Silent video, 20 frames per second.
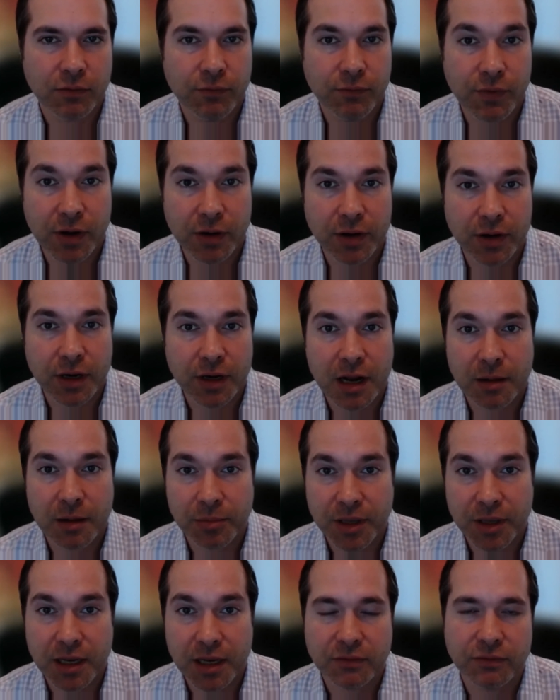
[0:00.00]
very
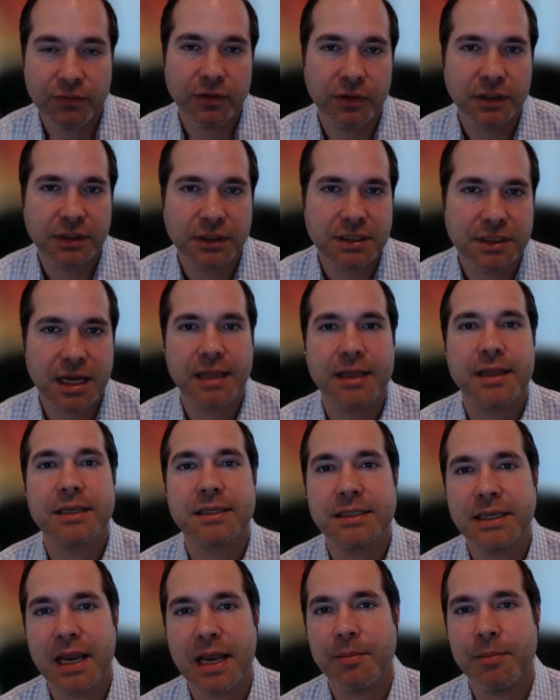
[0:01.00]
complicated field is not the
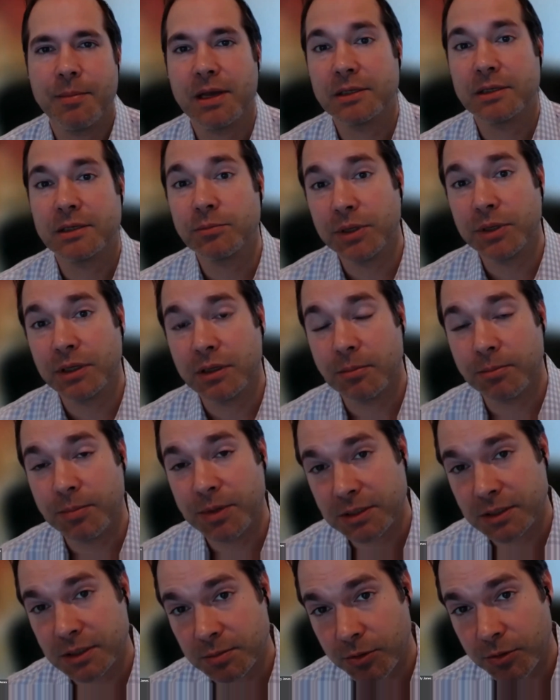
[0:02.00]
same as being the
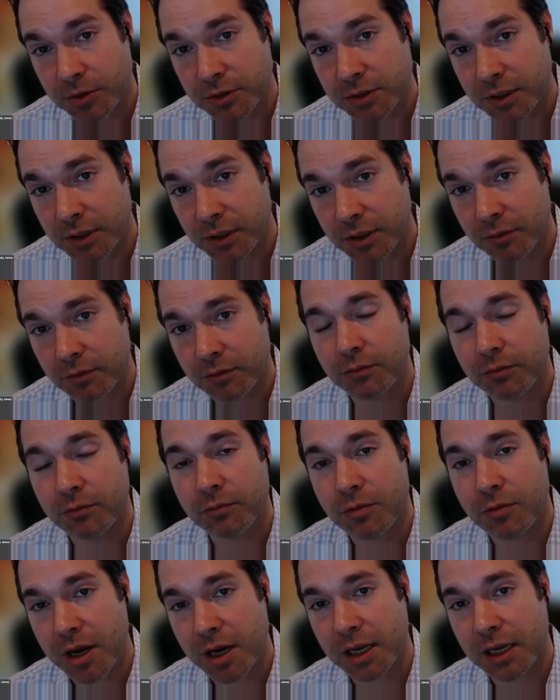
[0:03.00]
business person
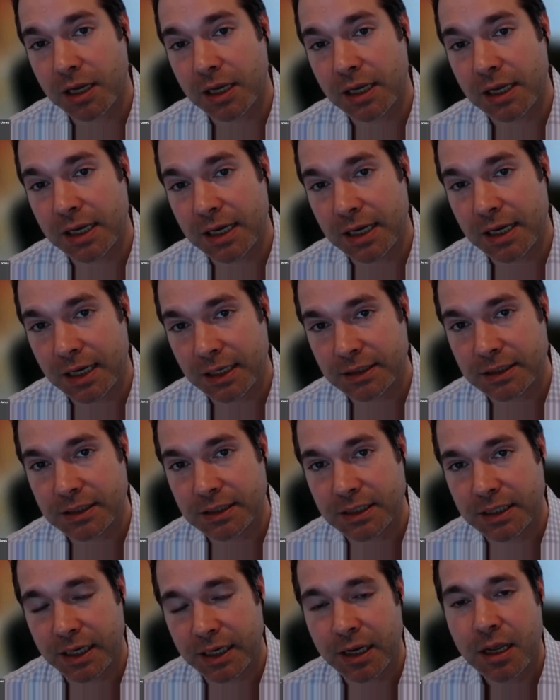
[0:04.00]
running an
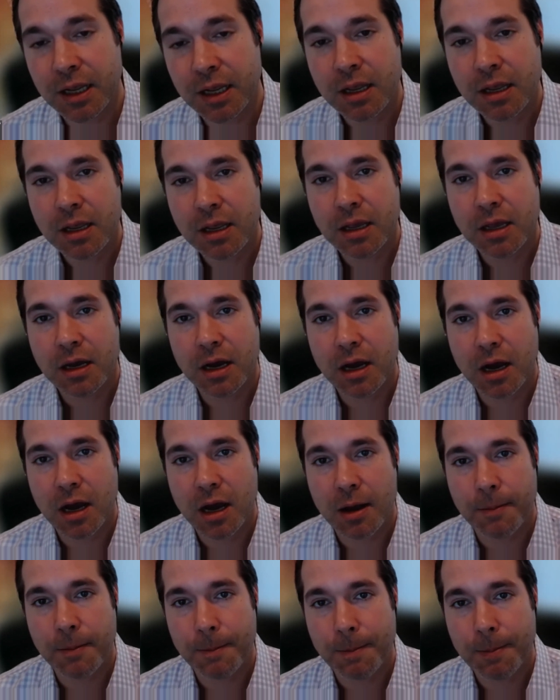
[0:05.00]
entity,
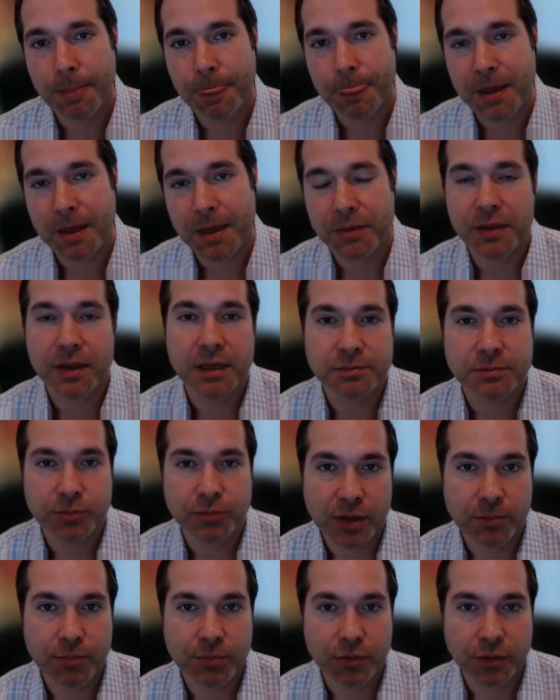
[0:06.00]
I think is
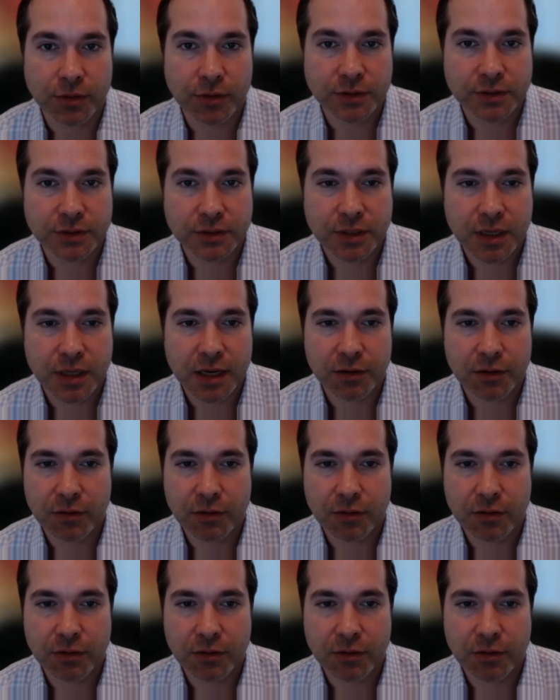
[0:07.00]
pretty important. I don't know.